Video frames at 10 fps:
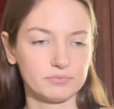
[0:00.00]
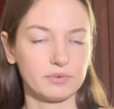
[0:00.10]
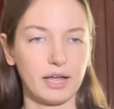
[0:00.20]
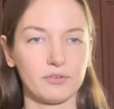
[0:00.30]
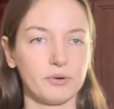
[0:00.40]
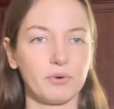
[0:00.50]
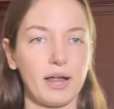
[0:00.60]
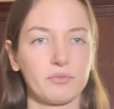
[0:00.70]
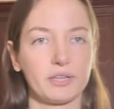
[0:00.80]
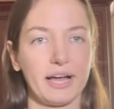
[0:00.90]
I don't know.
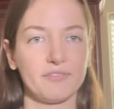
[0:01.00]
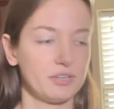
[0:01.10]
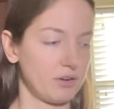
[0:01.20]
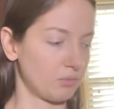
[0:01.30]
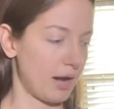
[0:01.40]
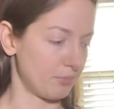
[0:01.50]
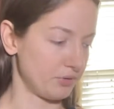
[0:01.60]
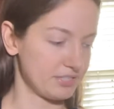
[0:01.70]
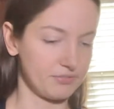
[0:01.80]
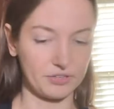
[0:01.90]
I don't really have a rhyme or
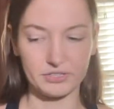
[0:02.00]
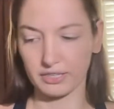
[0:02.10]
reason for